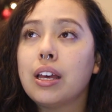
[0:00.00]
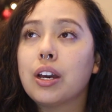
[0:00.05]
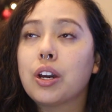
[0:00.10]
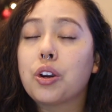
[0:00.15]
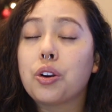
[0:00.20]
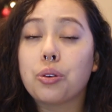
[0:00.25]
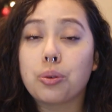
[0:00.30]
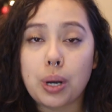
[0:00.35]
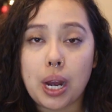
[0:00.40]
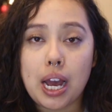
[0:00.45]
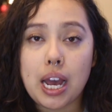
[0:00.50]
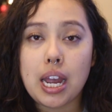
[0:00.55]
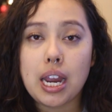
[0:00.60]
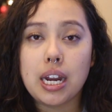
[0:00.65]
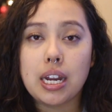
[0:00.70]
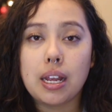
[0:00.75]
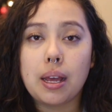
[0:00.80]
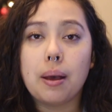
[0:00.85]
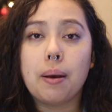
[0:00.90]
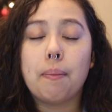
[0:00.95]

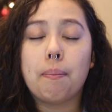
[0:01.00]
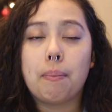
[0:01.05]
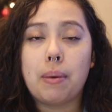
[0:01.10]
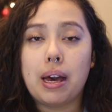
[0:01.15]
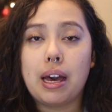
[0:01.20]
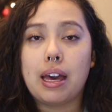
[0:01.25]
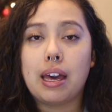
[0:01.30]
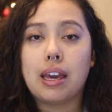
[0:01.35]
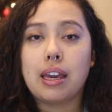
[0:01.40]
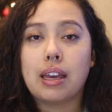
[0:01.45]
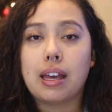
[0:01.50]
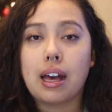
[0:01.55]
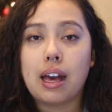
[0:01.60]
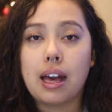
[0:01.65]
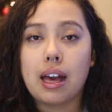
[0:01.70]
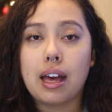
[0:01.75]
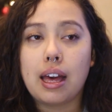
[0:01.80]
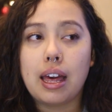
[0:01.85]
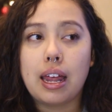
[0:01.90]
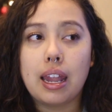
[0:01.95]
cried my
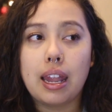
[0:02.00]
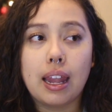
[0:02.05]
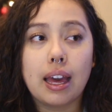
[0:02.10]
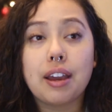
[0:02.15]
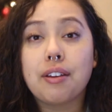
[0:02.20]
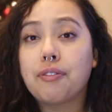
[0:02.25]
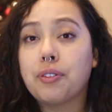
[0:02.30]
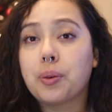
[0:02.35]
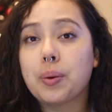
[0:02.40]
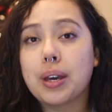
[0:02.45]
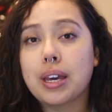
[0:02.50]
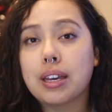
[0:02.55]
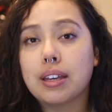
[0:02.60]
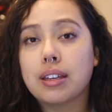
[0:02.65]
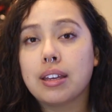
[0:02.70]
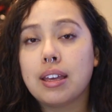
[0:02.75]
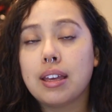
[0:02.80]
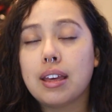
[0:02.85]
life away.